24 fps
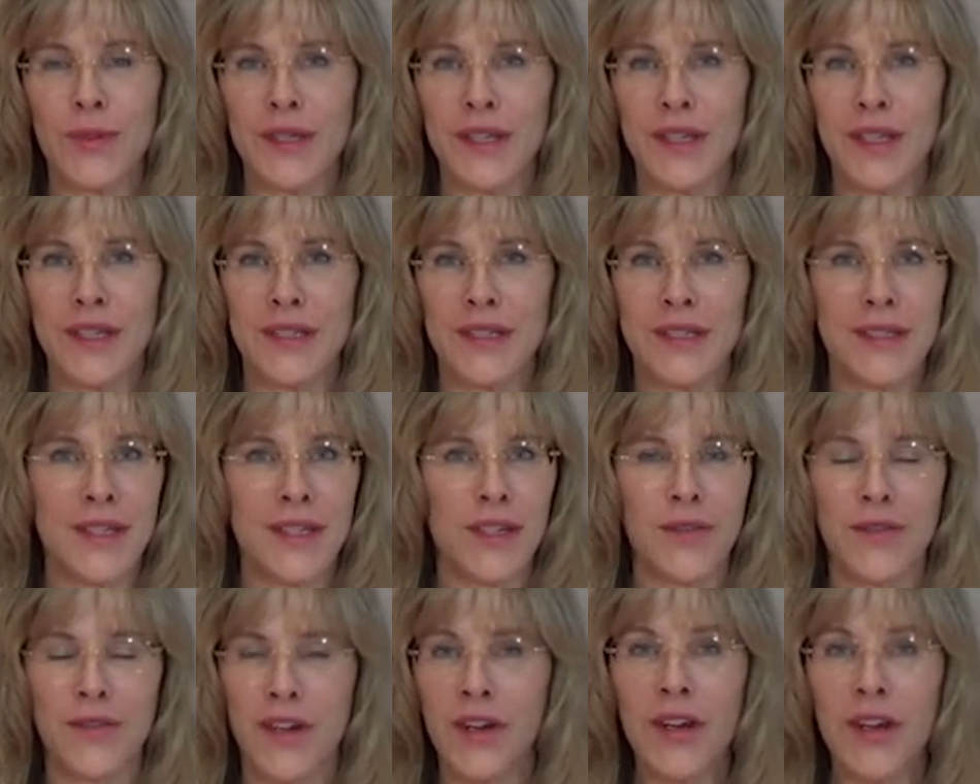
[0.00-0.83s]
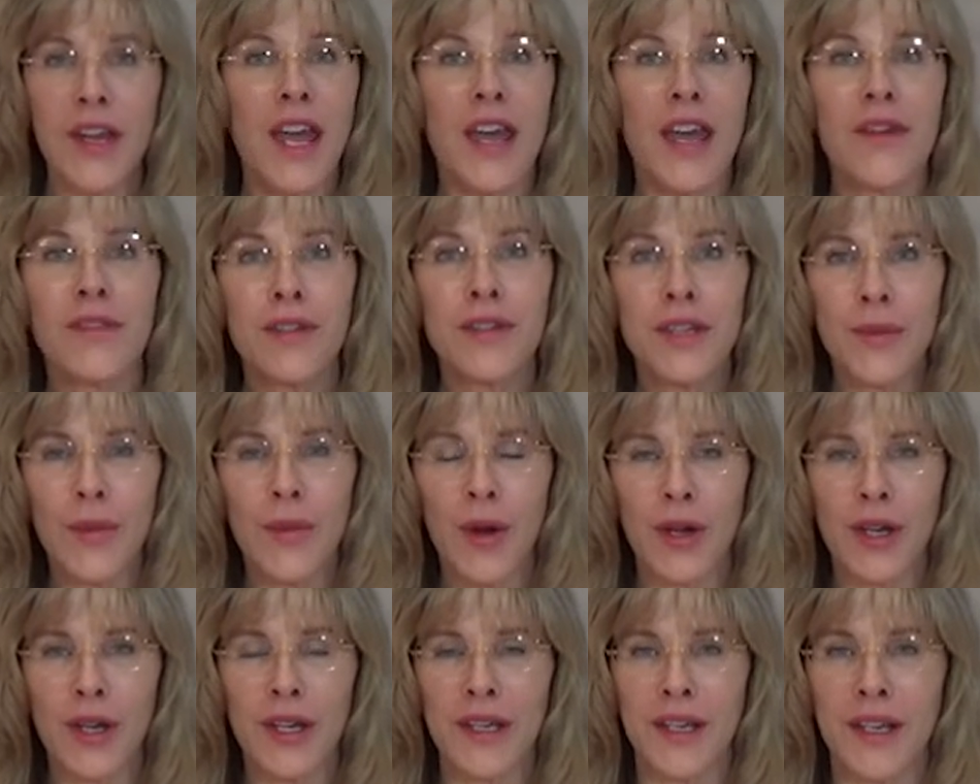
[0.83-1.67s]
because they're very heavily
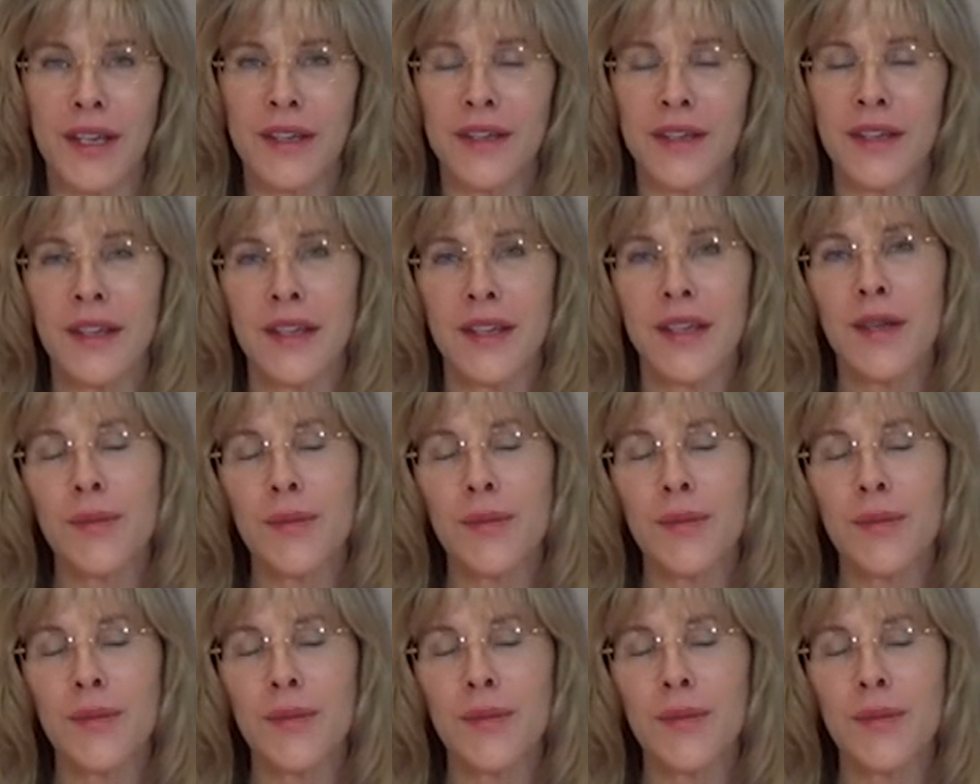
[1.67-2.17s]
marketed,